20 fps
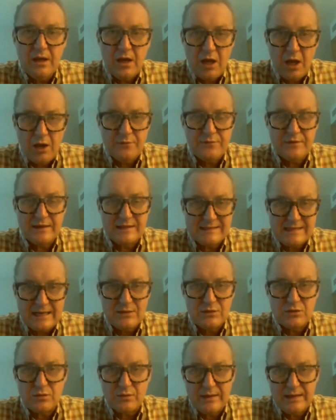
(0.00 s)
over the
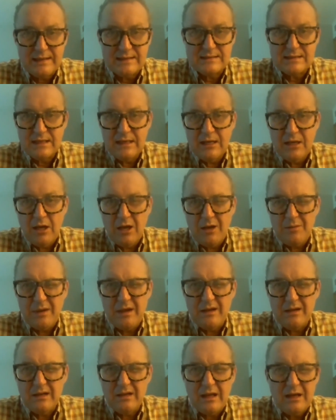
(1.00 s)
centuries.
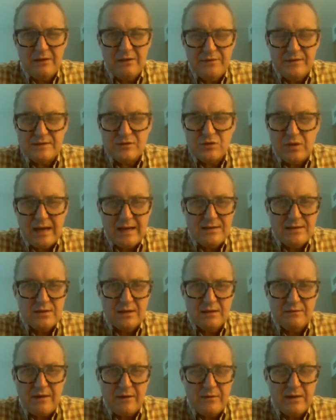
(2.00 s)
But life is
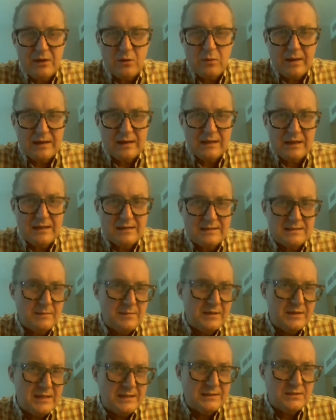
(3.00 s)
changing very quickly, as
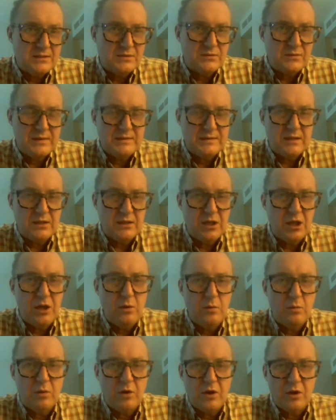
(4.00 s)
some of the industries that
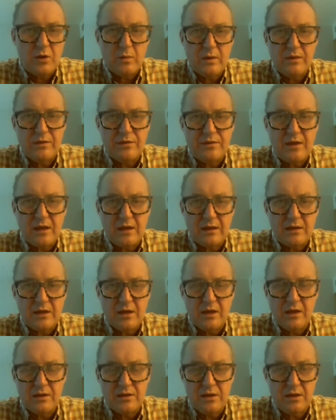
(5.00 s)
you work with,
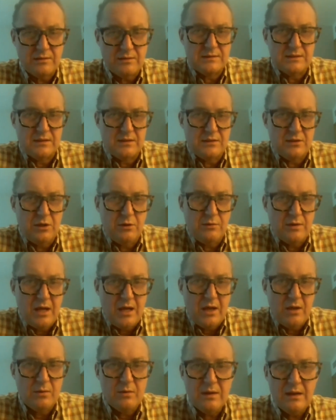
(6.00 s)
Kirk, you
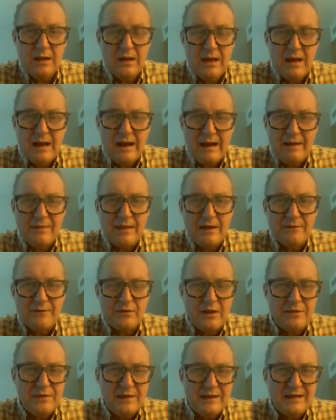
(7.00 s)
know. And
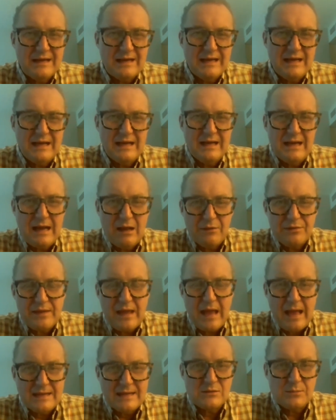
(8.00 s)
therefore, I think uh,
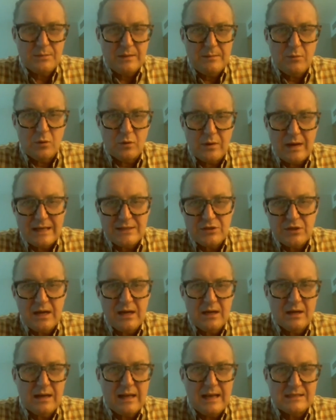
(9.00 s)
healthcare has to be more
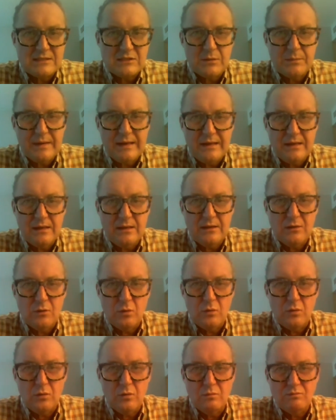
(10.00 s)
agile, it has to be
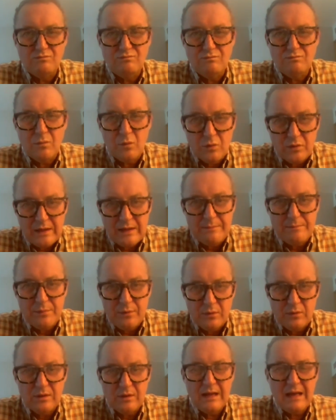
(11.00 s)
mm, more
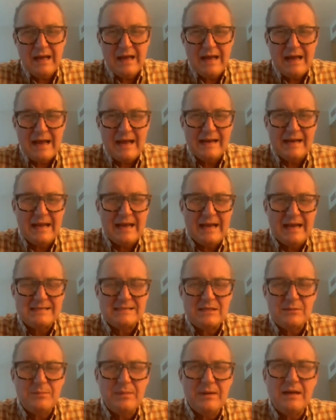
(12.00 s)
nimble, and it
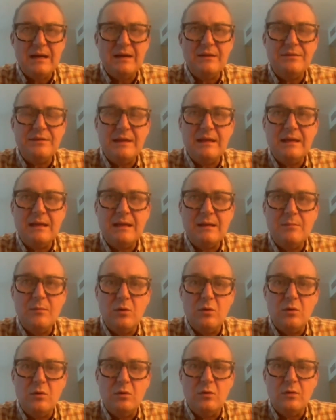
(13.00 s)
has to be, I think,
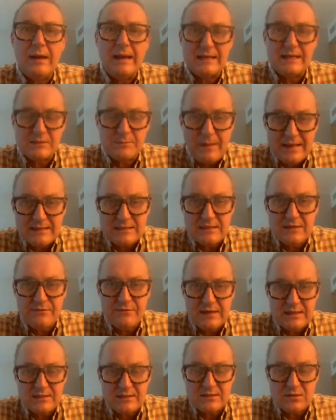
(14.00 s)
more expansive
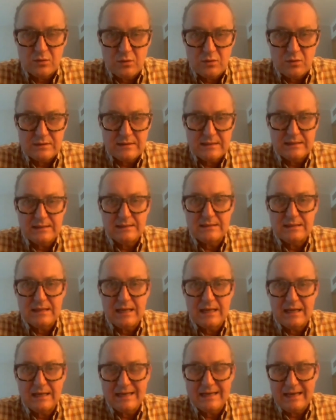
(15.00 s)
in its thought and
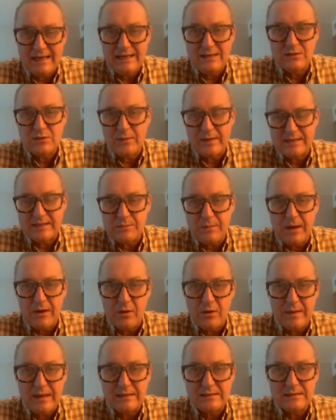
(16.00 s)
uh, keen to
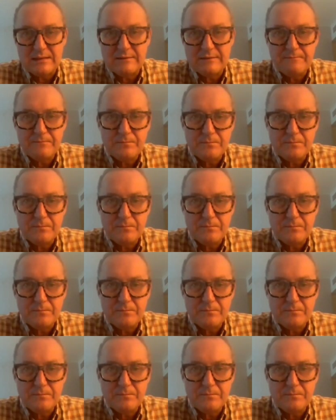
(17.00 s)
experiment.